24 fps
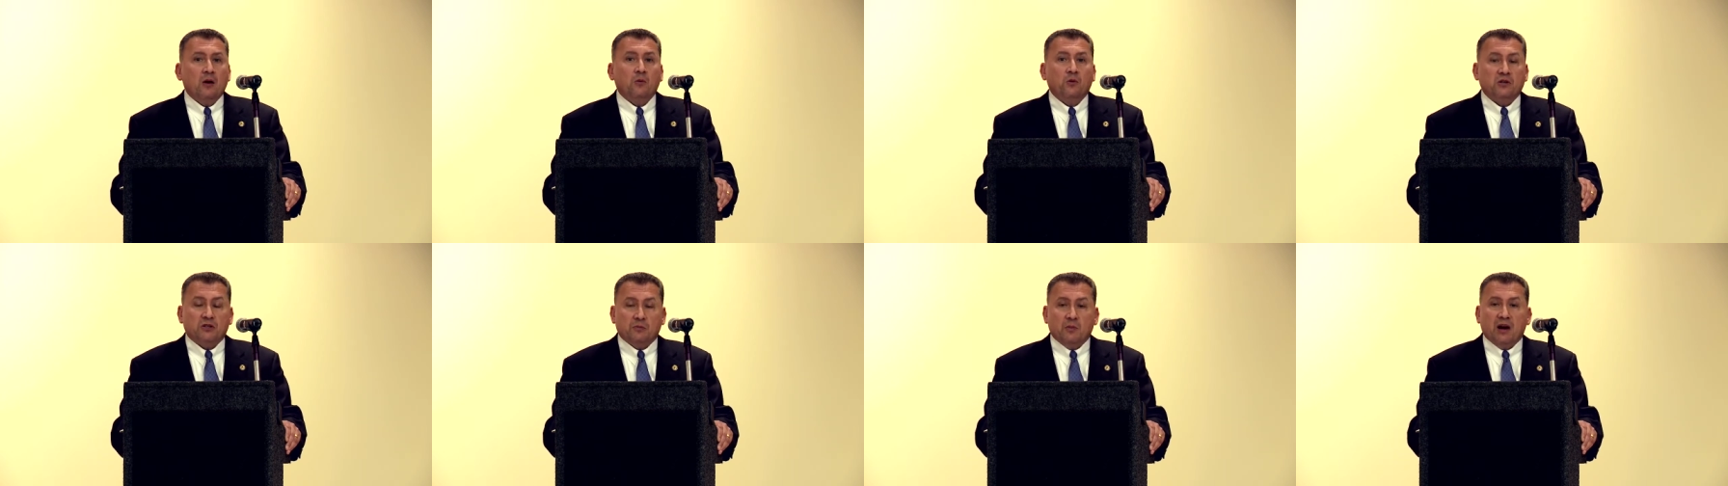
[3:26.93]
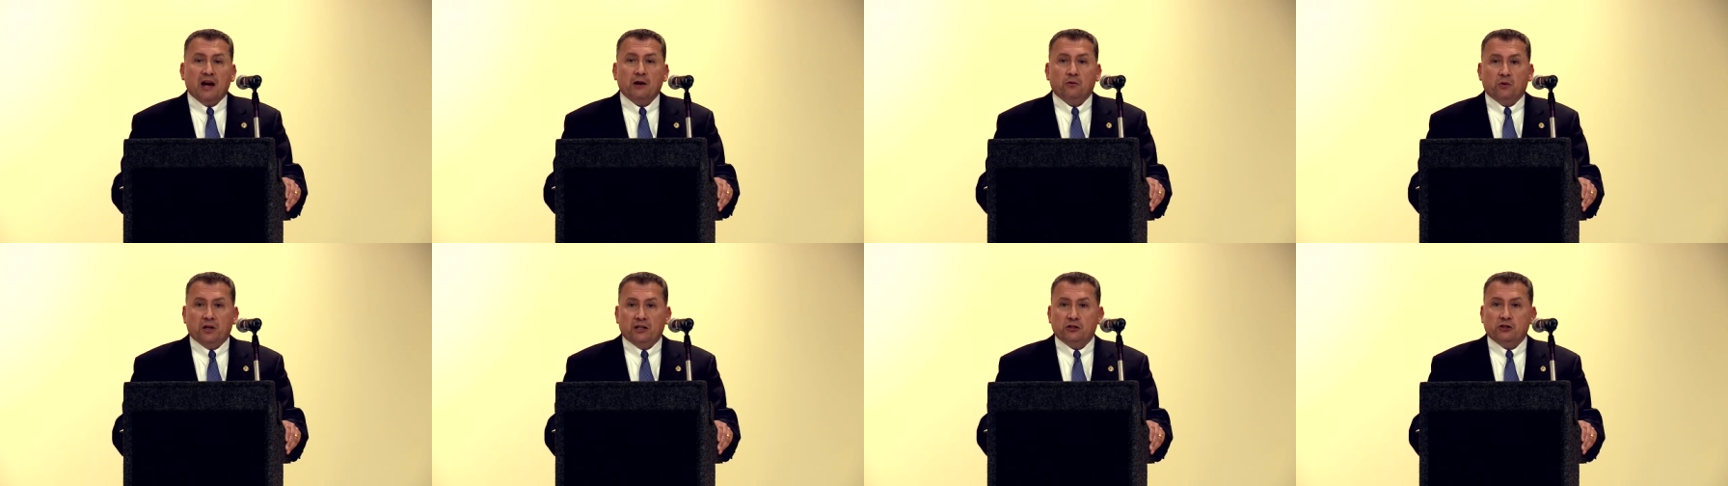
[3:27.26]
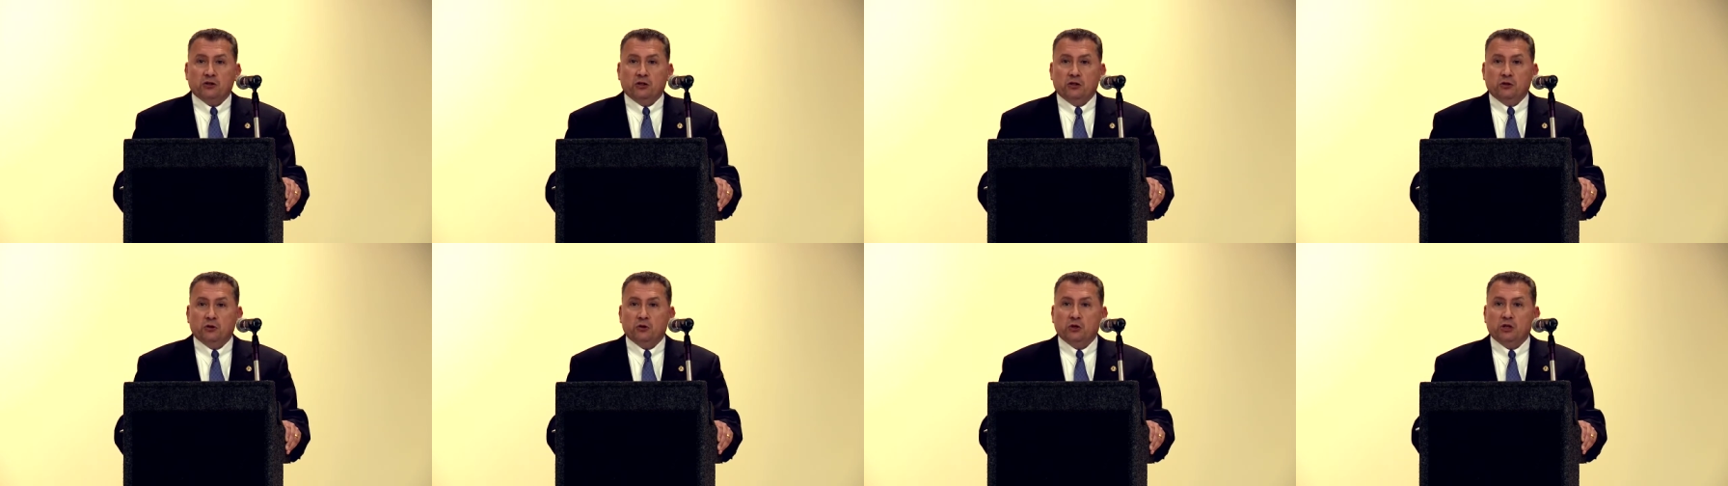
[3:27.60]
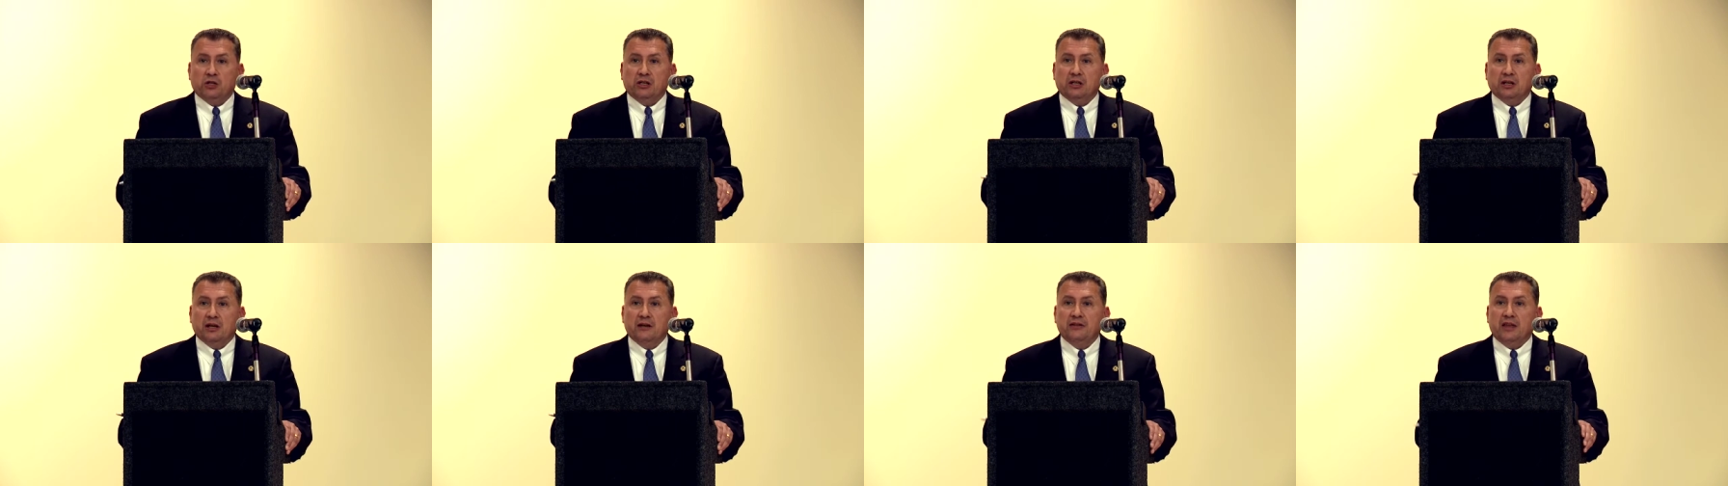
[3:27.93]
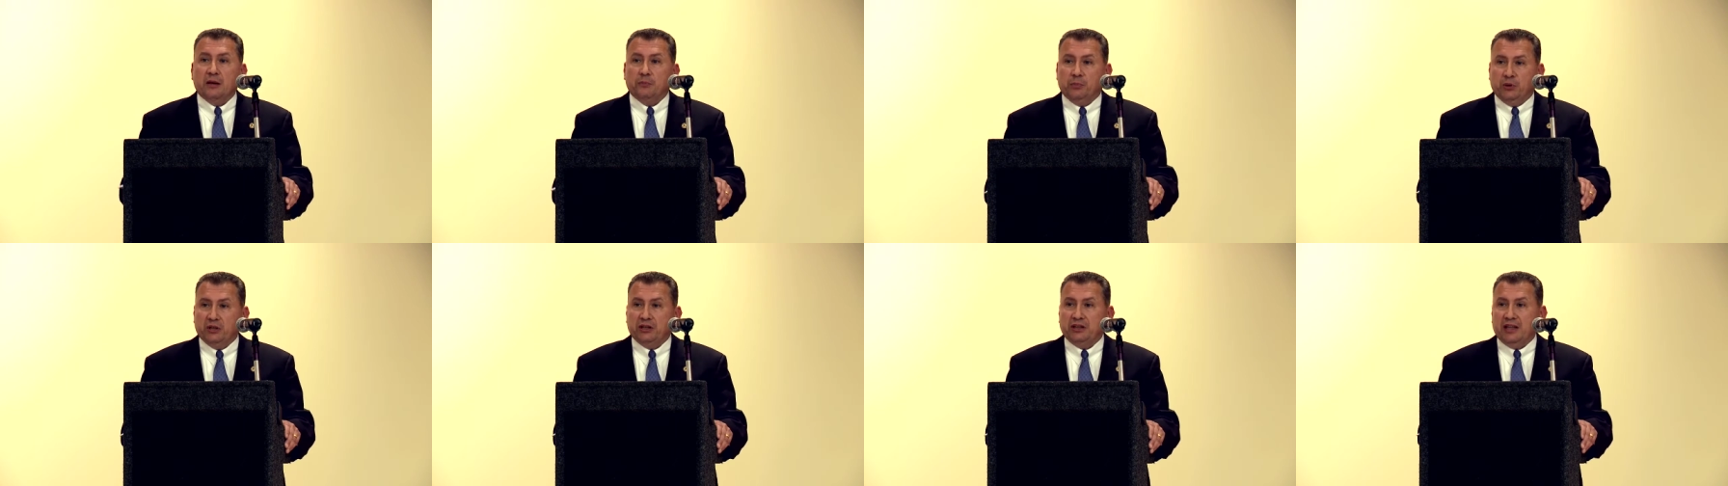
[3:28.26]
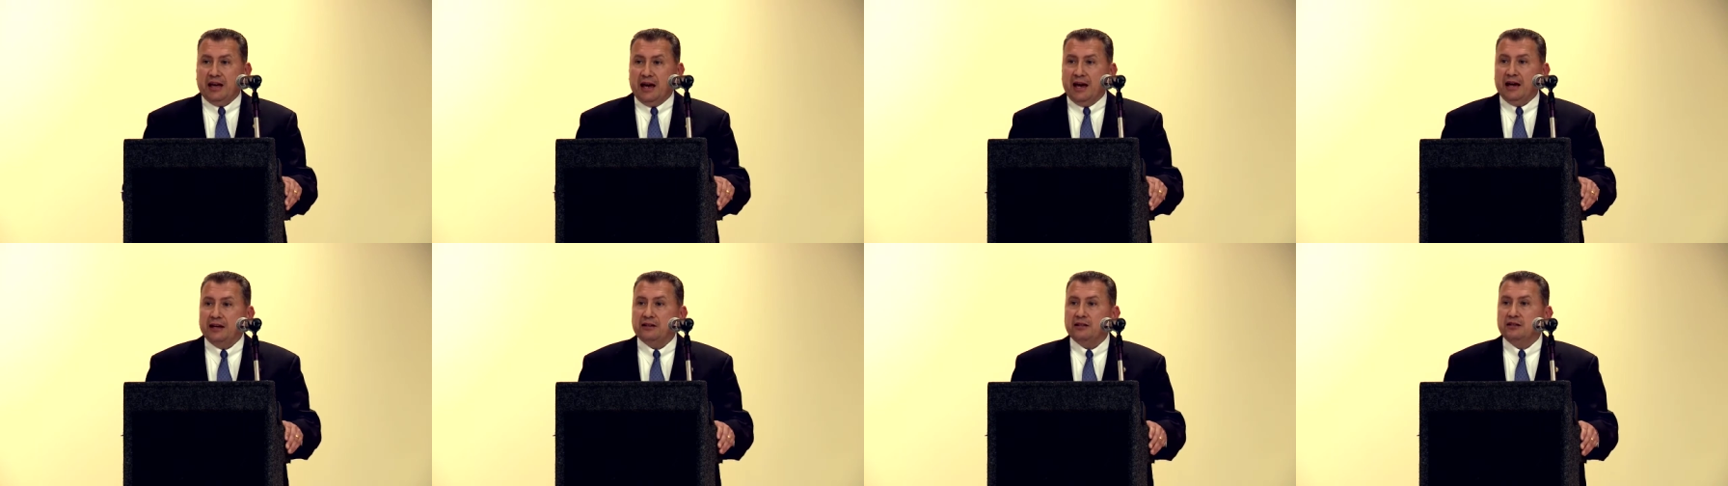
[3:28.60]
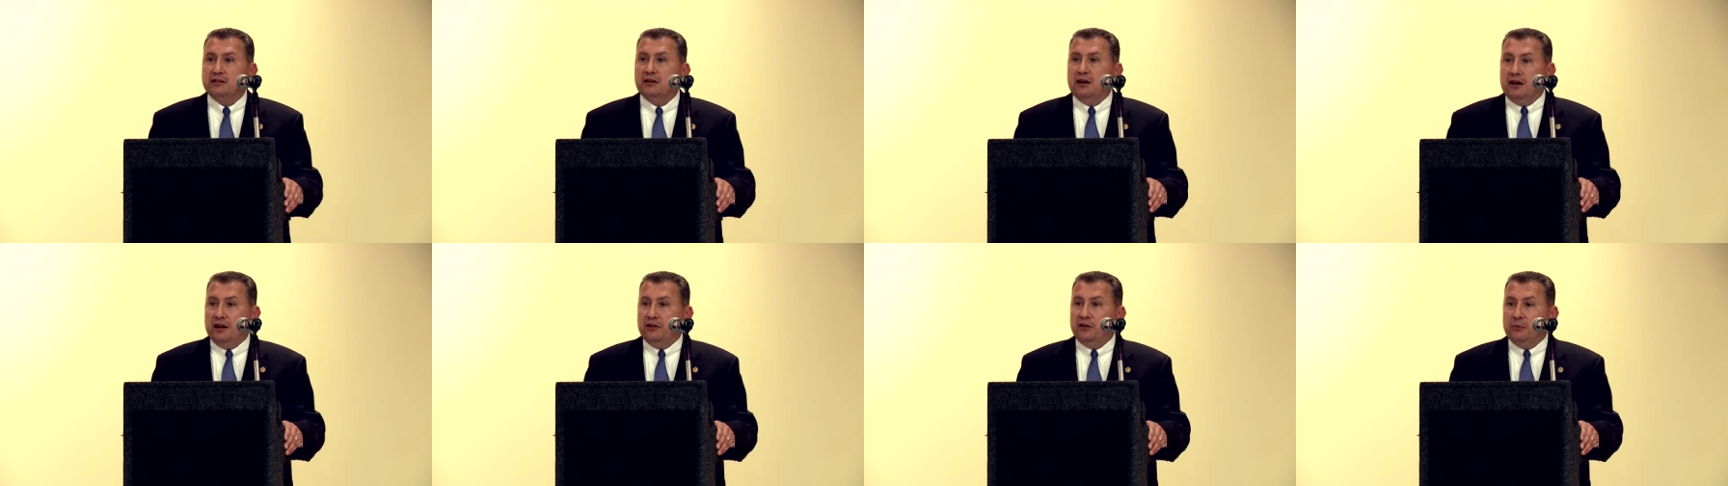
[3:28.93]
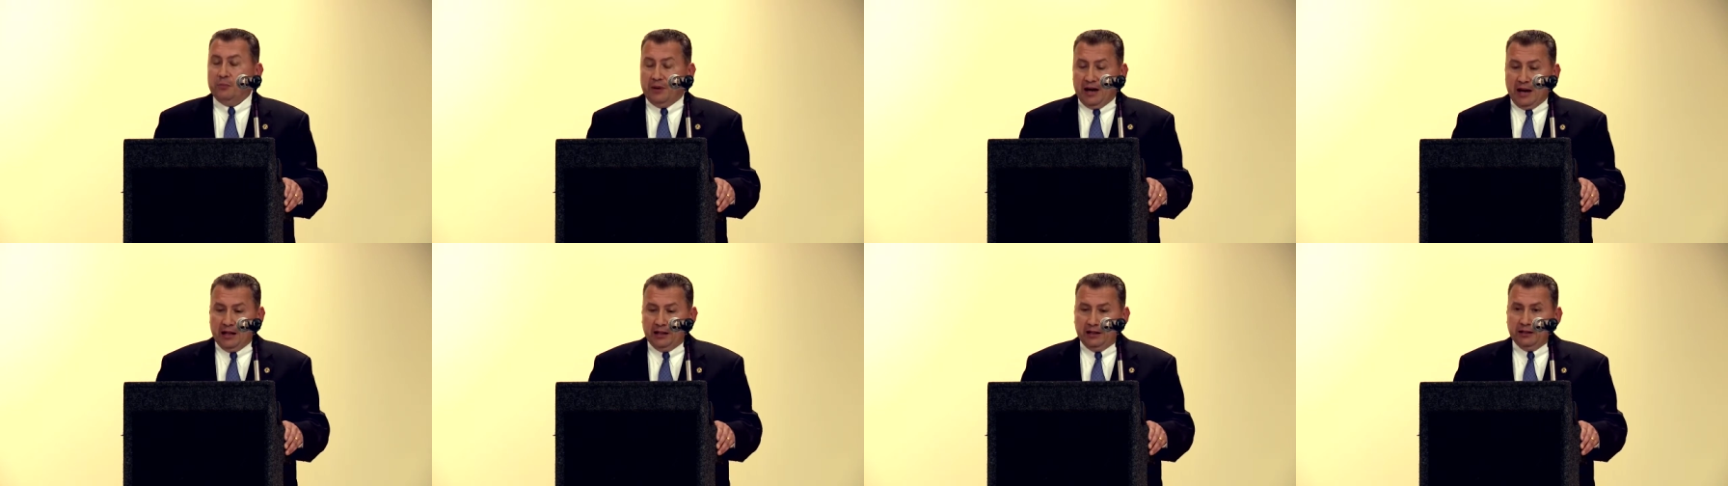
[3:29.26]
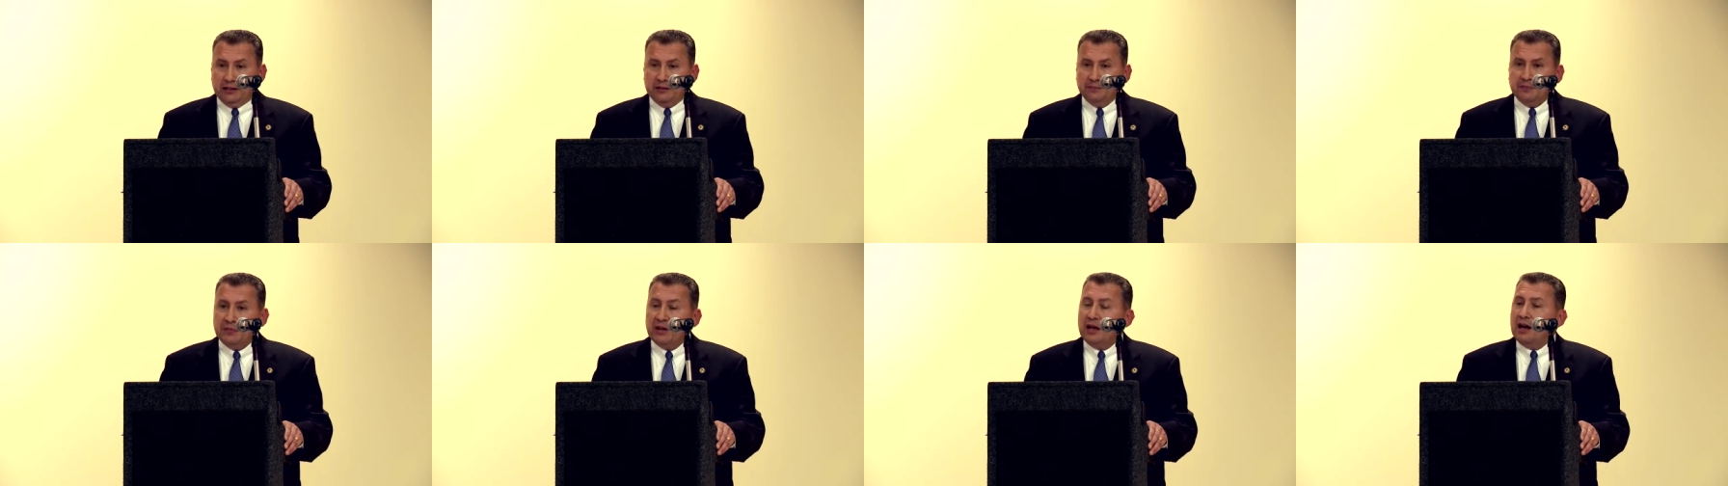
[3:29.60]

was my resolution that put that on the ballot.